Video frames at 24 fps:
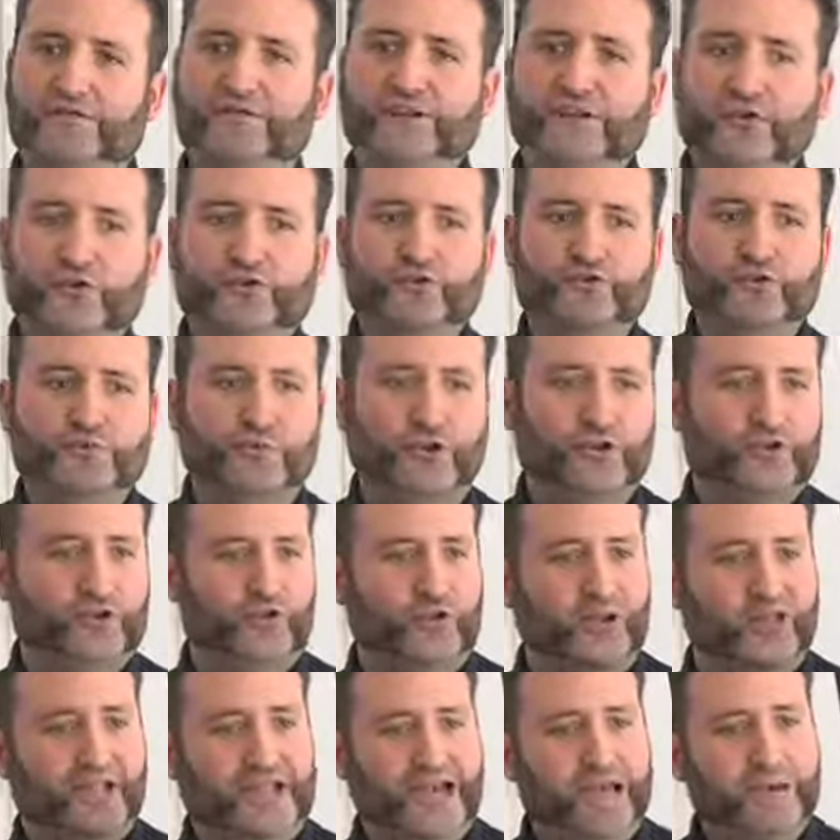video stream on
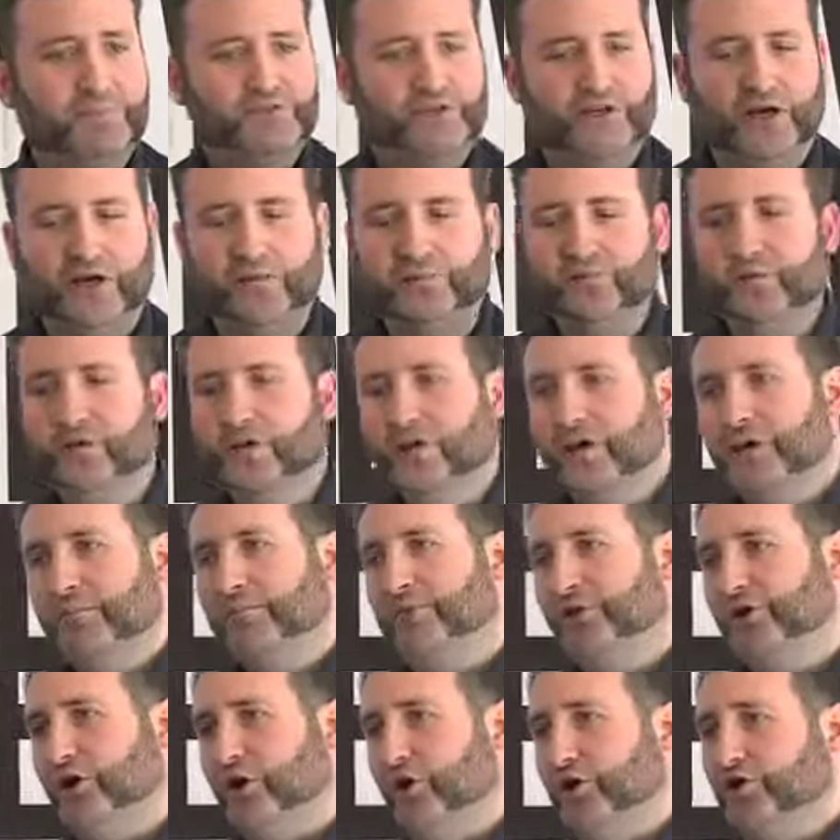your laptop,
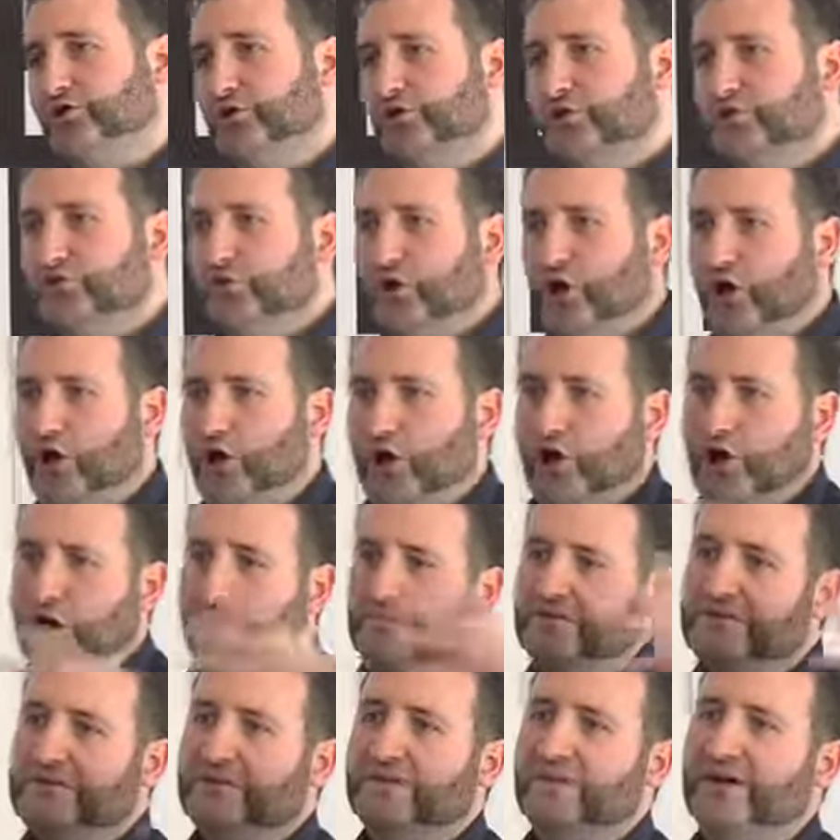but also to
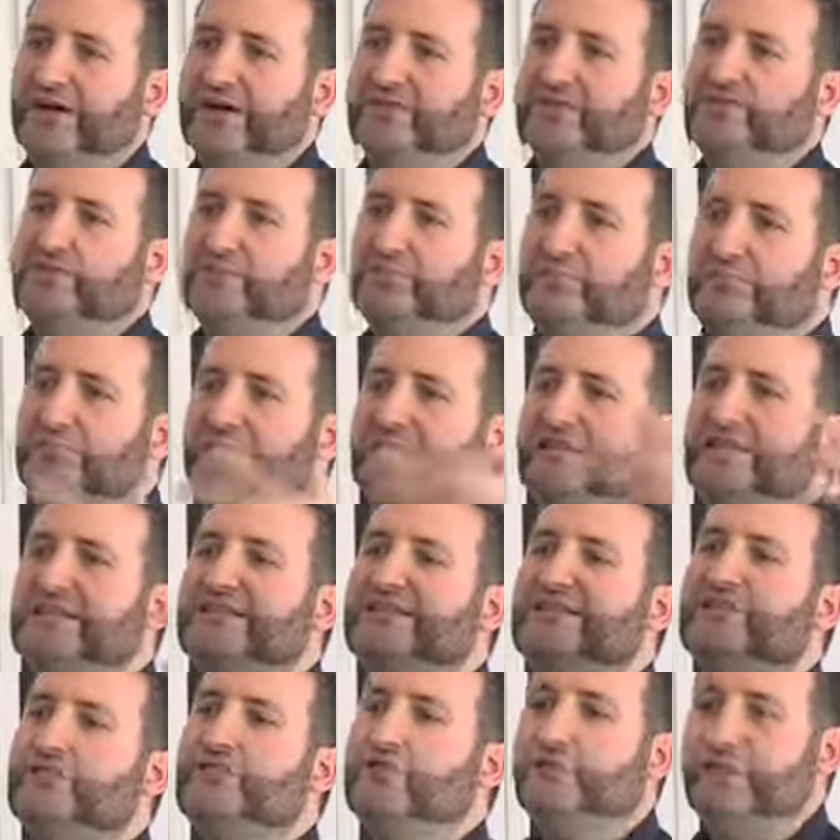optimize the
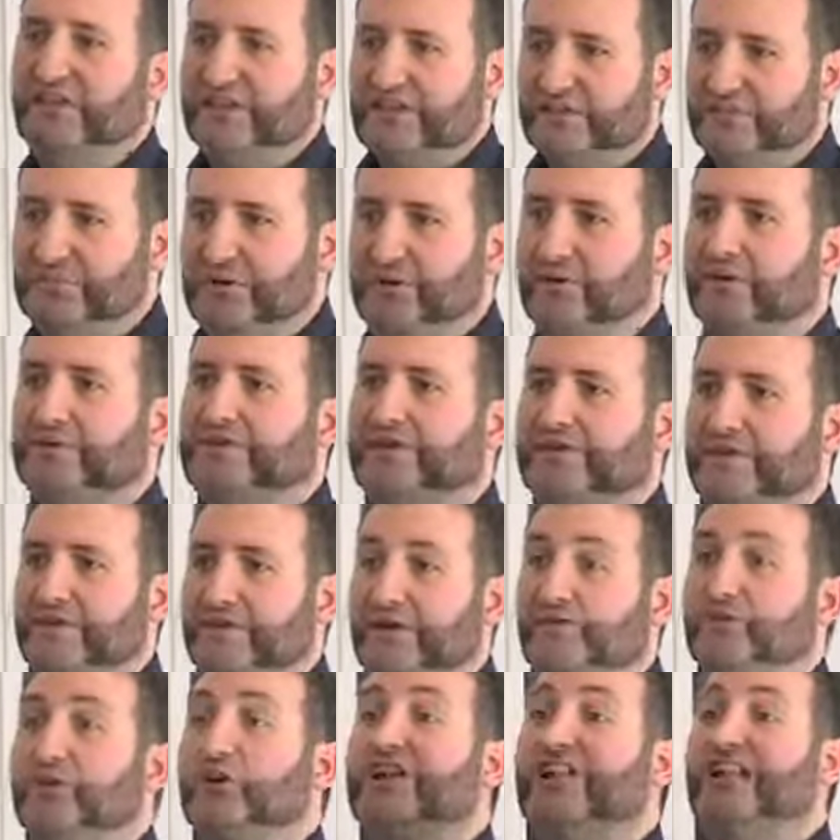meeting room experience
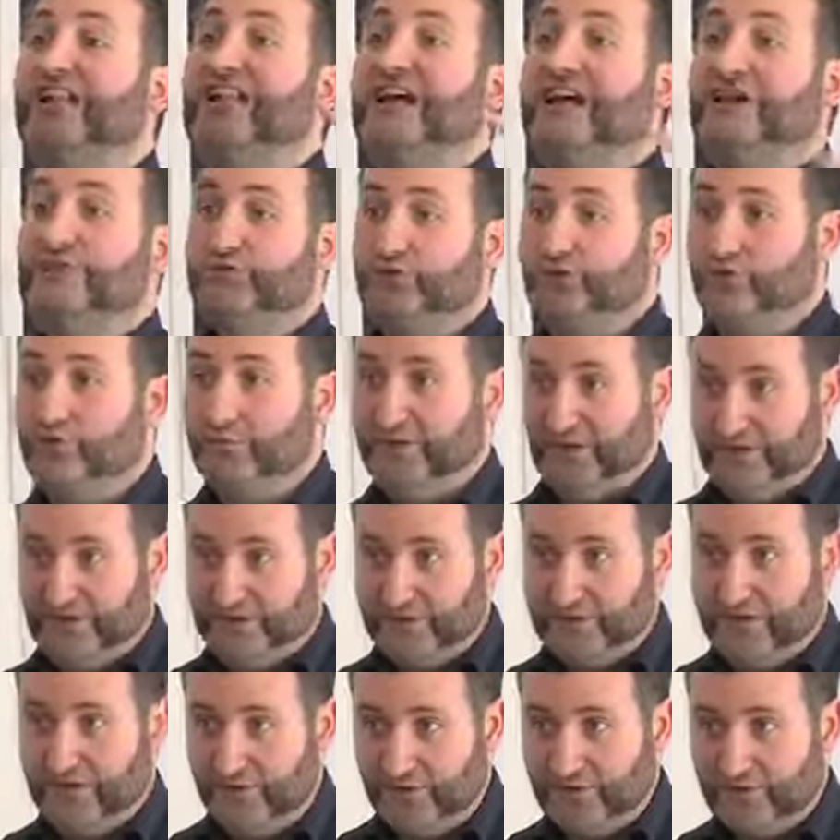itself, the classroom
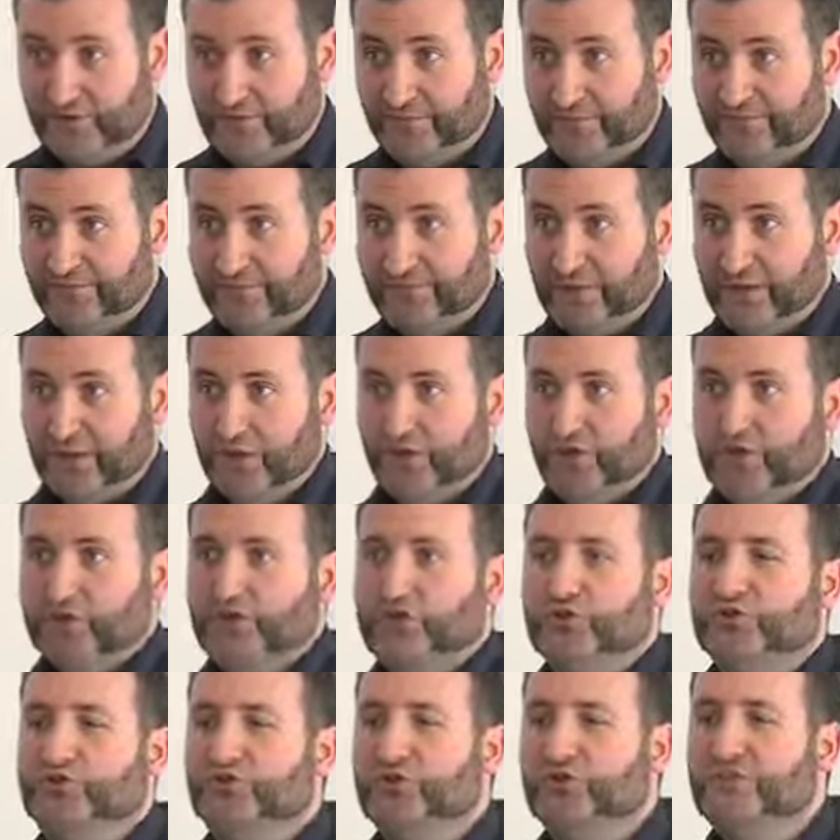experience.
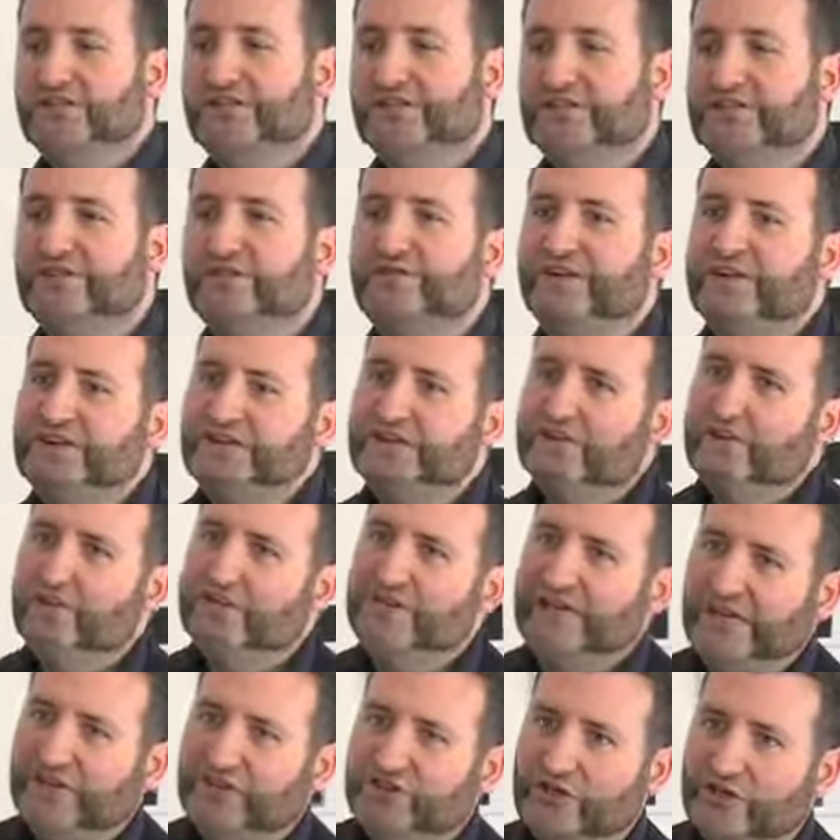So Zoom has invented the
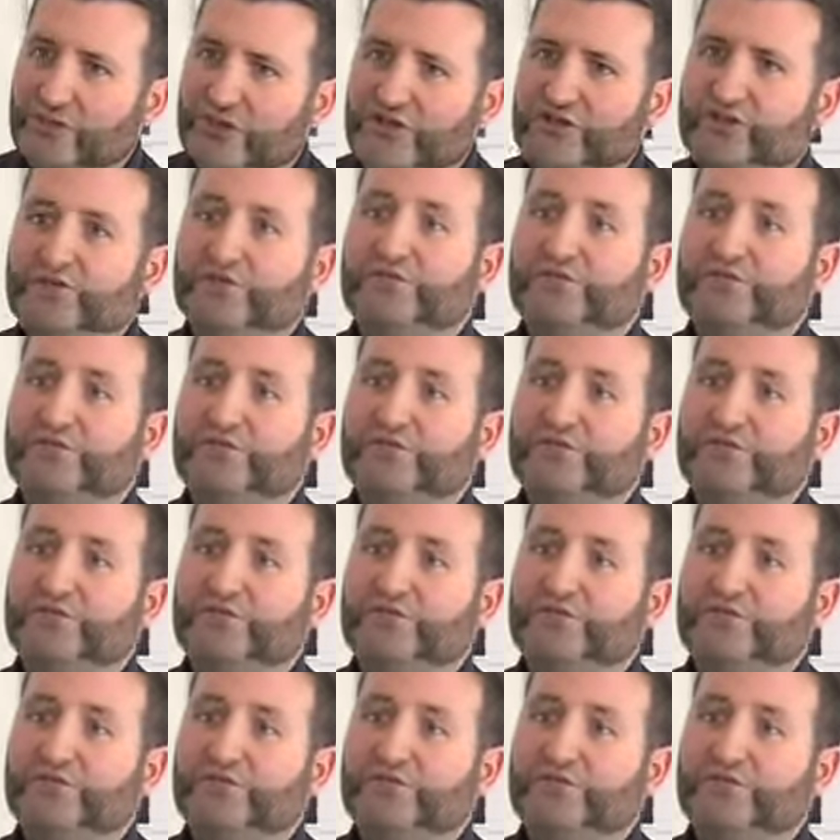next generation